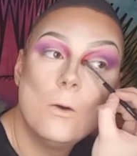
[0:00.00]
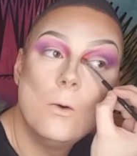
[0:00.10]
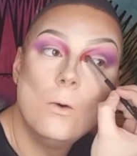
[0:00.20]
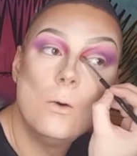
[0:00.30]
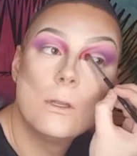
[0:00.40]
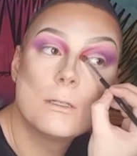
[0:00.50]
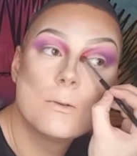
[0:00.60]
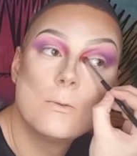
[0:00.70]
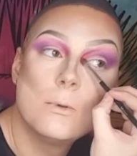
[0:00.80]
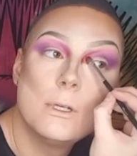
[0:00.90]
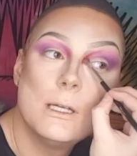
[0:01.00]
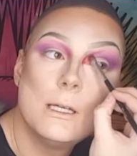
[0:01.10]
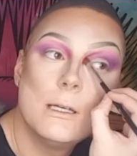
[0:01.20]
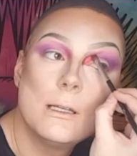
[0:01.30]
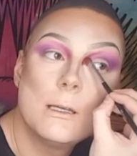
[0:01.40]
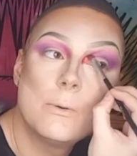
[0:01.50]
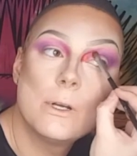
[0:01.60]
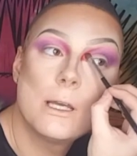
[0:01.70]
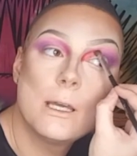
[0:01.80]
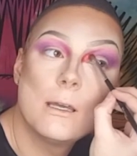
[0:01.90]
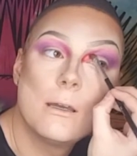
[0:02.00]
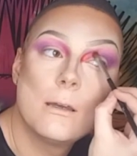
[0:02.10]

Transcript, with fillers: Ooh, that's really pretty.